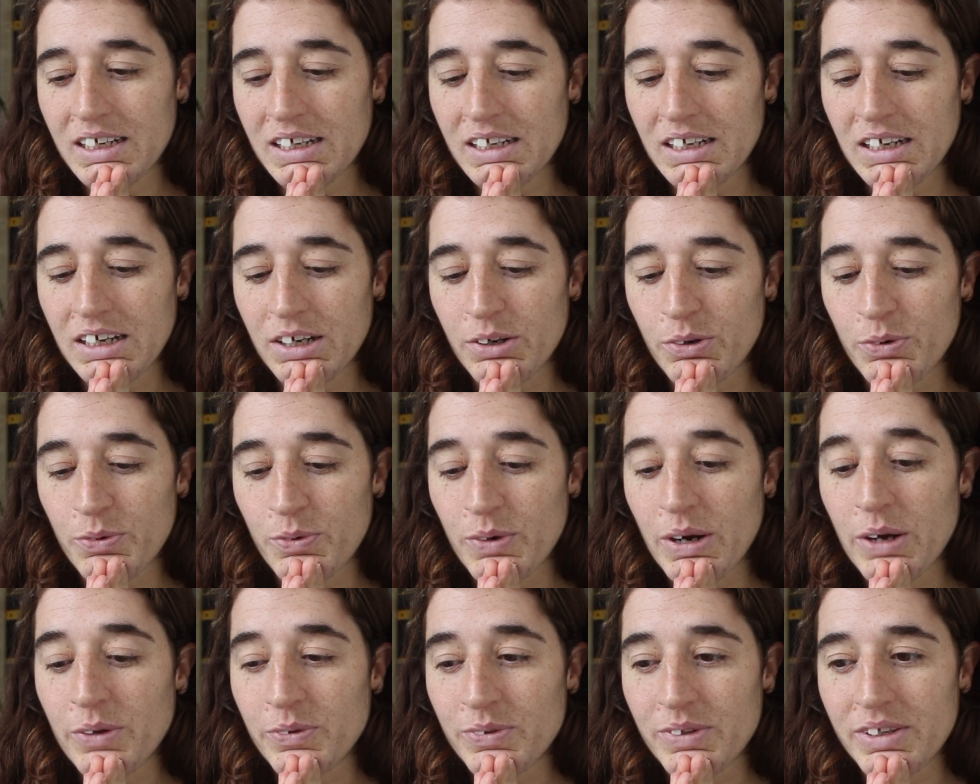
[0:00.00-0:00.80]

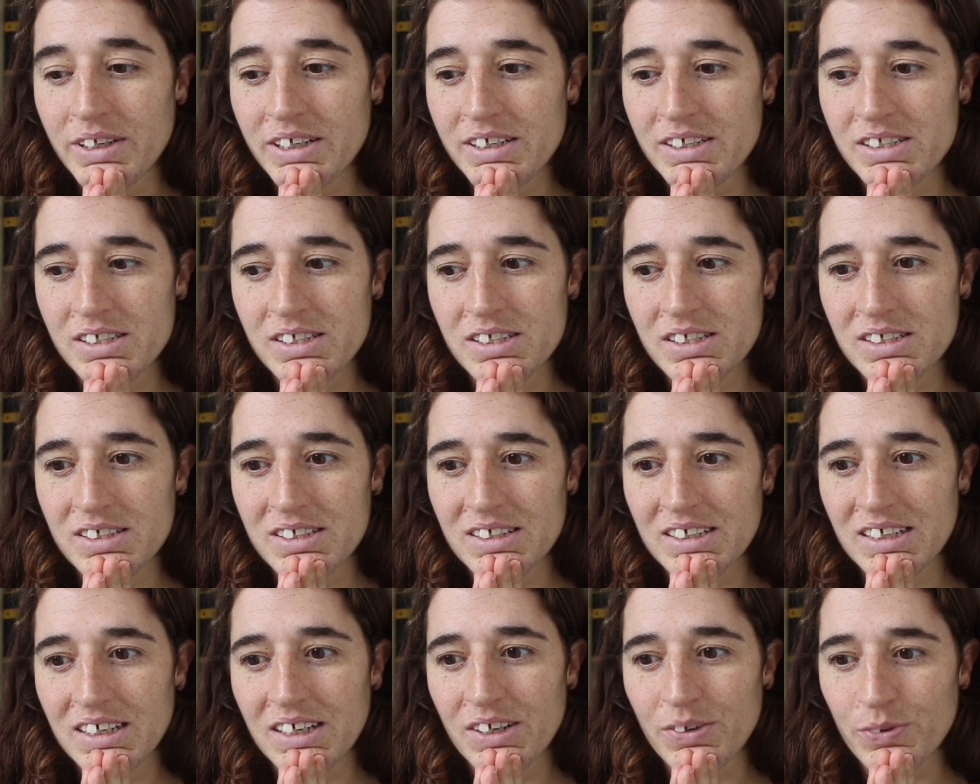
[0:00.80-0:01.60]
roundness
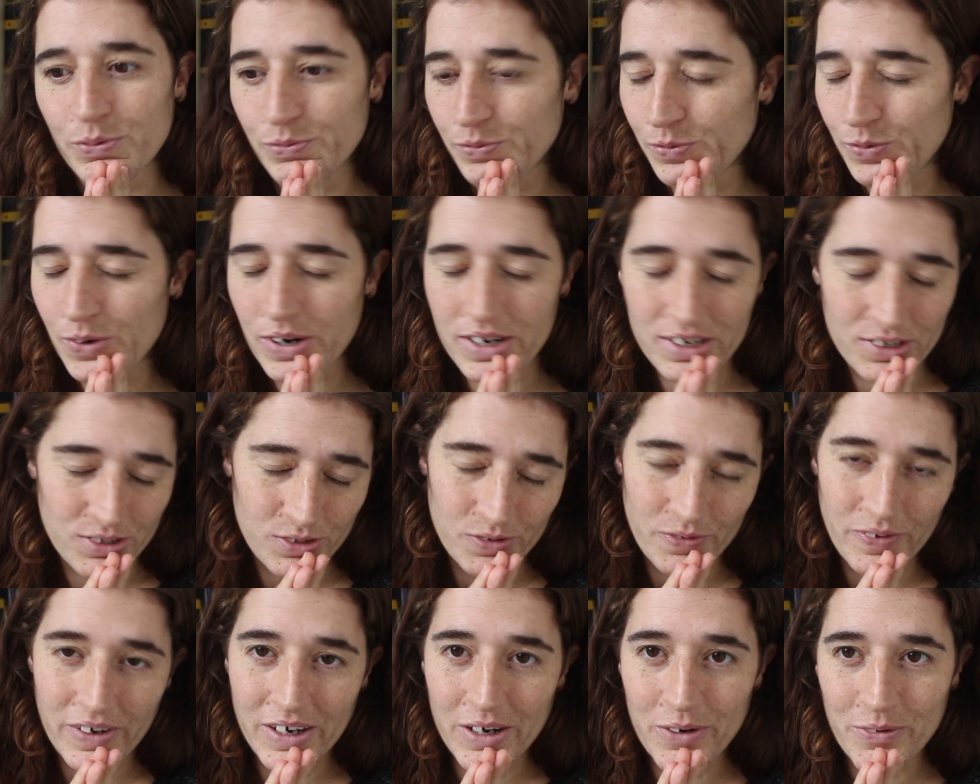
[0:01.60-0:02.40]

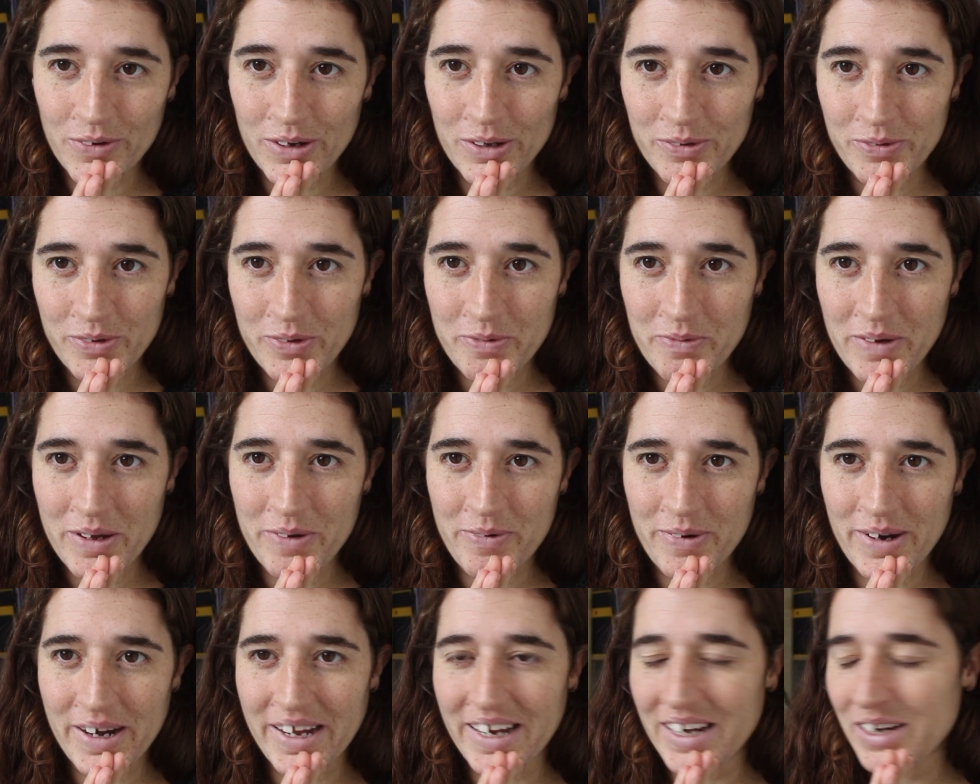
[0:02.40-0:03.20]
works very well with my
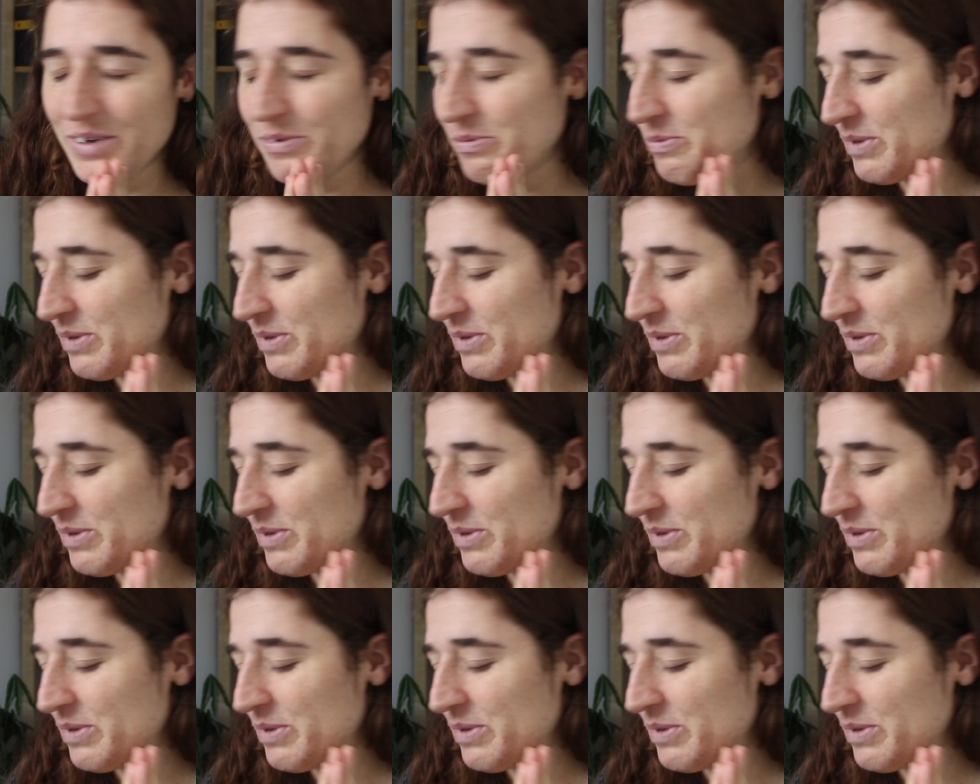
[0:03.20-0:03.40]
brain,